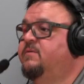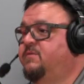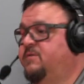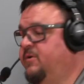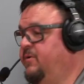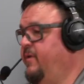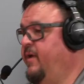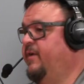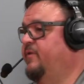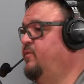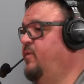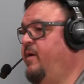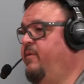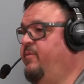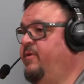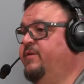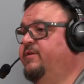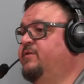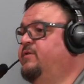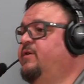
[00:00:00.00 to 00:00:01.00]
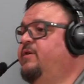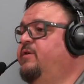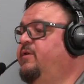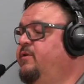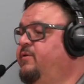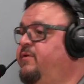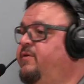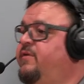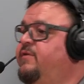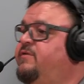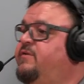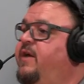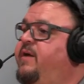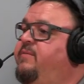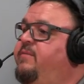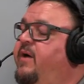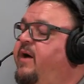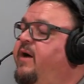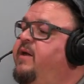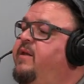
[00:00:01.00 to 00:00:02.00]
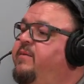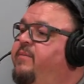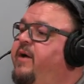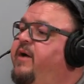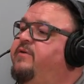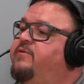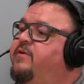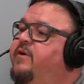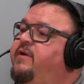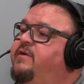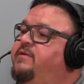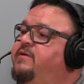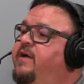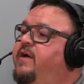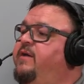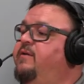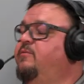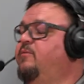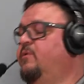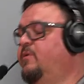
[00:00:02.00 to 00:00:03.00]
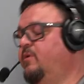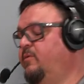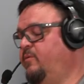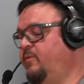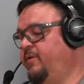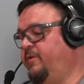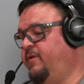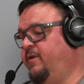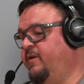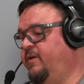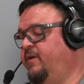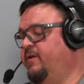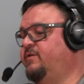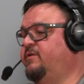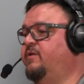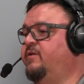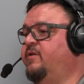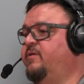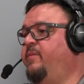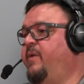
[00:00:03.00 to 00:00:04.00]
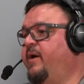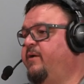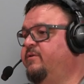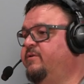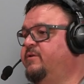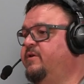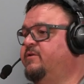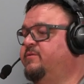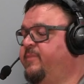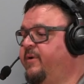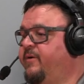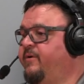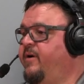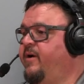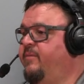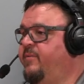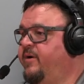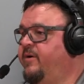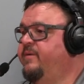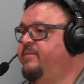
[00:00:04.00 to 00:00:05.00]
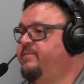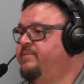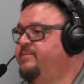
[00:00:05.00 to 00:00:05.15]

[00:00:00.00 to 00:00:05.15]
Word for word: so that's why we just included the same die in the match grade set yeah. with the addition of the micro adjust micrometer.